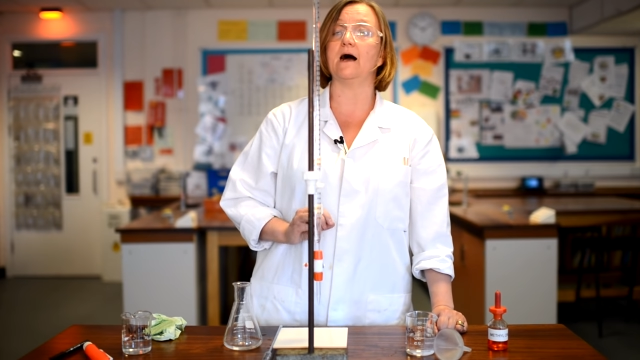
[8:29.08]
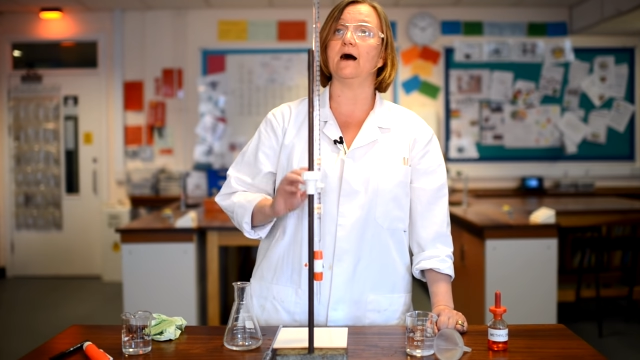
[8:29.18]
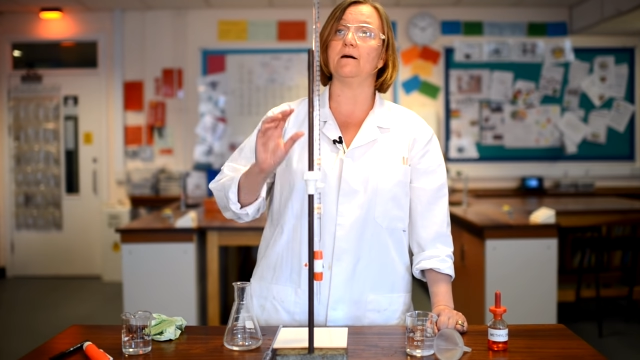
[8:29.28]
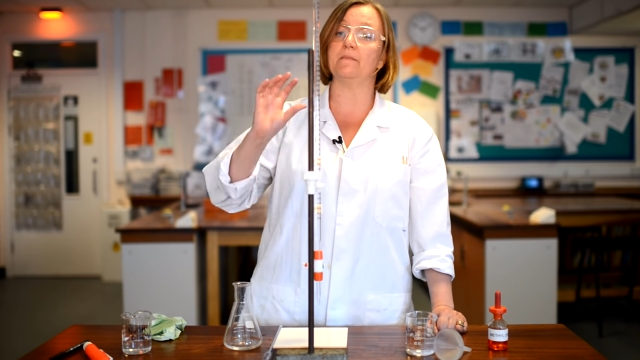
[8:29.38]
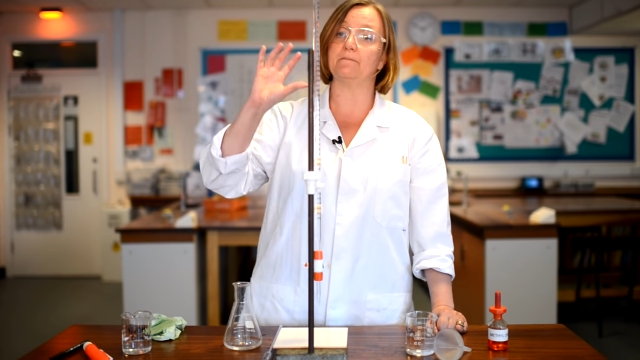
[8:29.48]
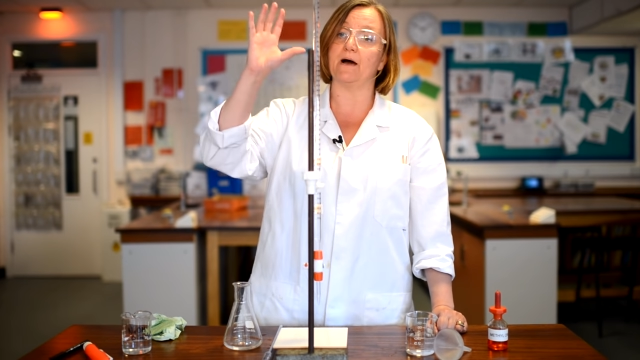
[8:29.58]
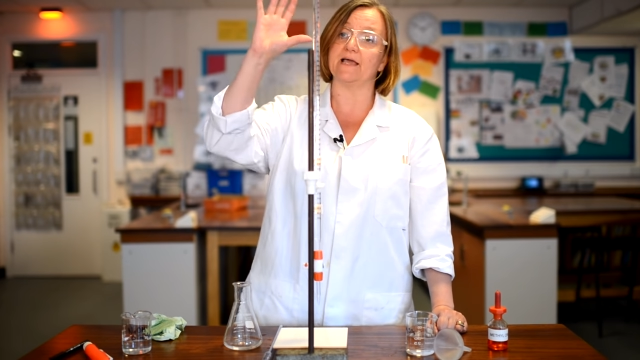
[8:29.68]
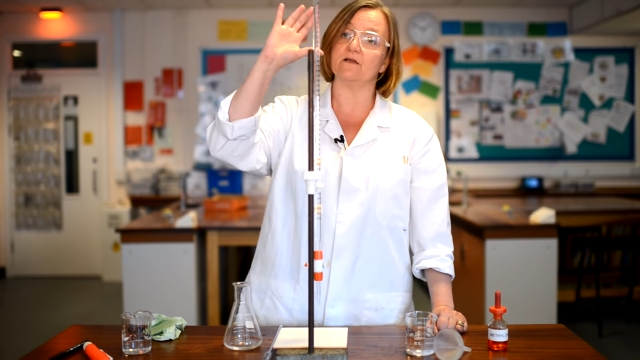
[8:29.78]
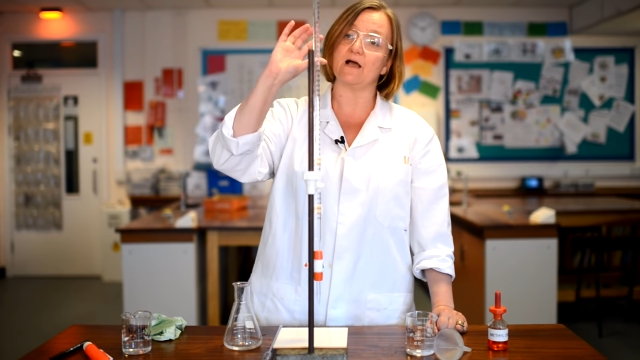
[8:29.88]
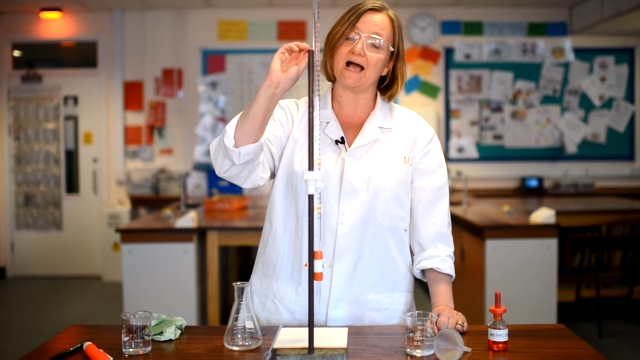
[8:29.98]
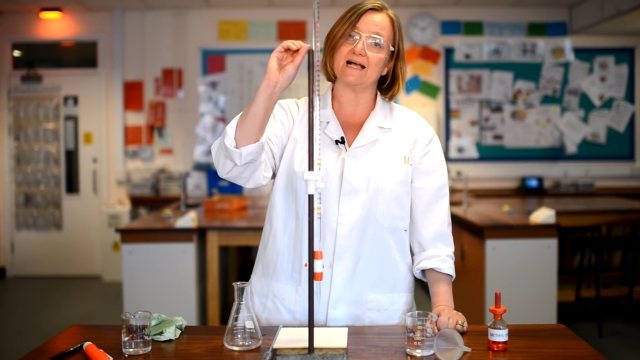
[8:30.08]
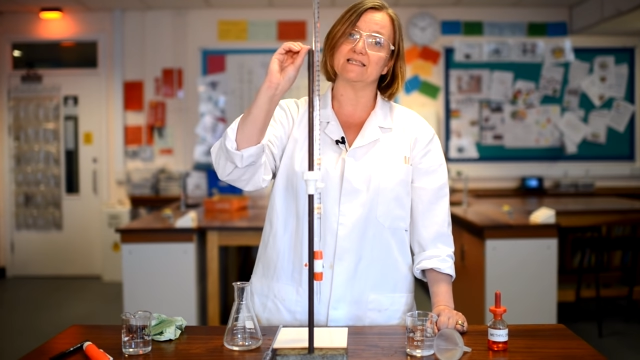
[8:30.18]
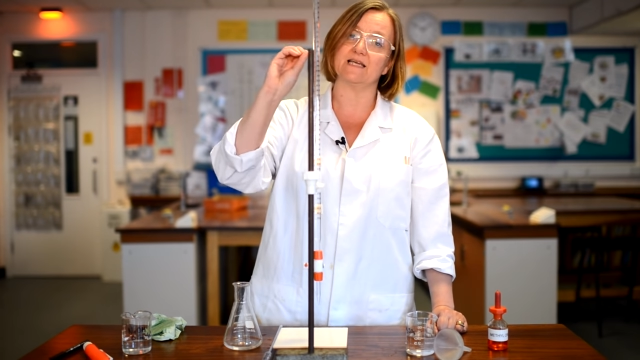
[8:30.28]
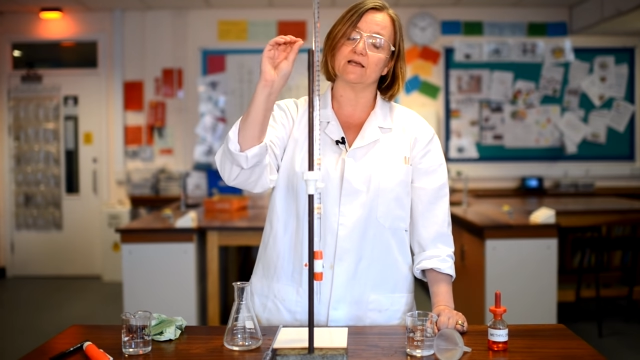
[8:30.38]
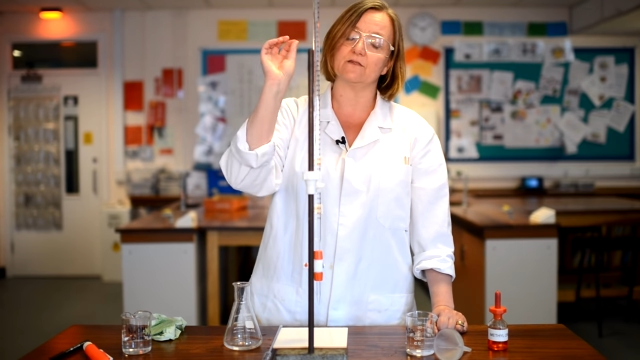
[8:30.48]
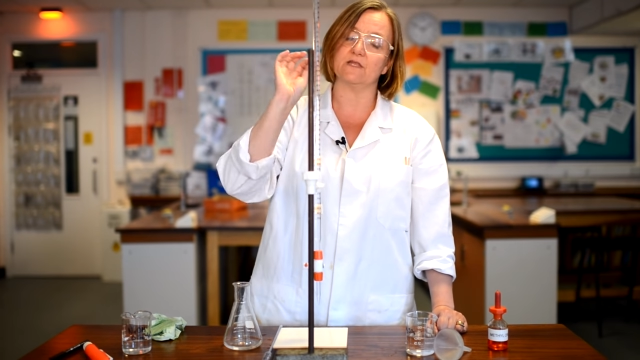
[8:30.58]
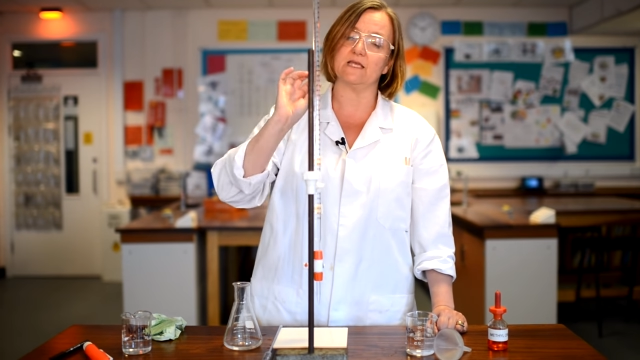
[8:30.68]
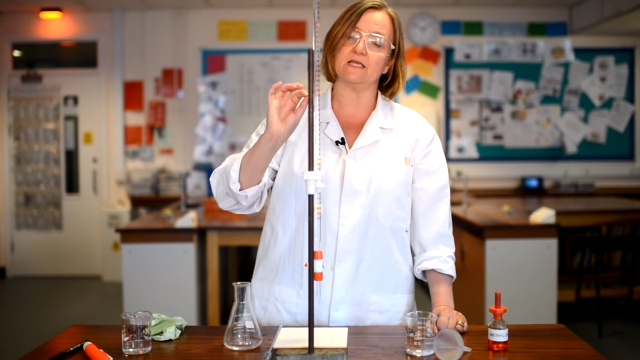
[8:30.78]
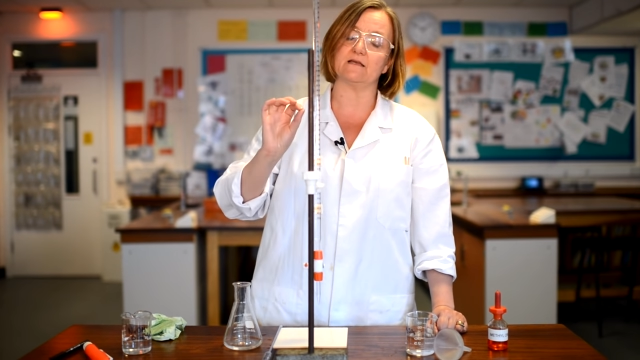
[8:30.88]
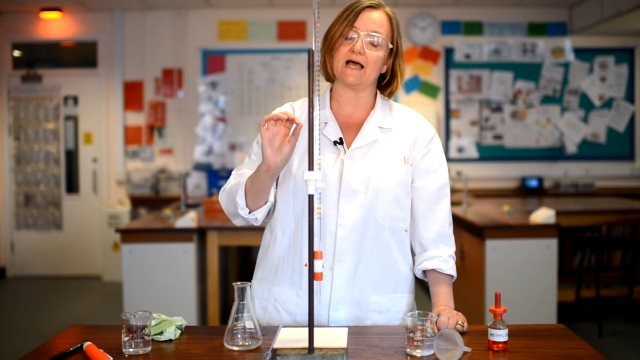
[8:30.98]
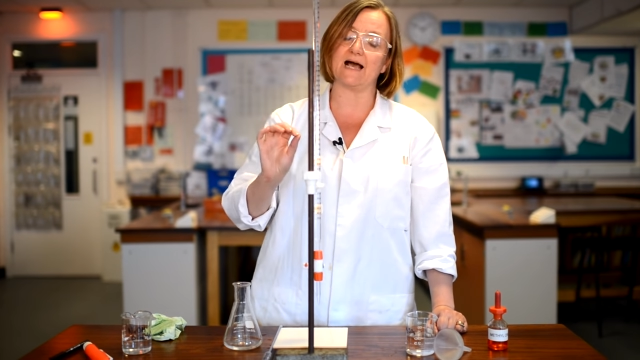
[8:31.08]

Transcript: by adding the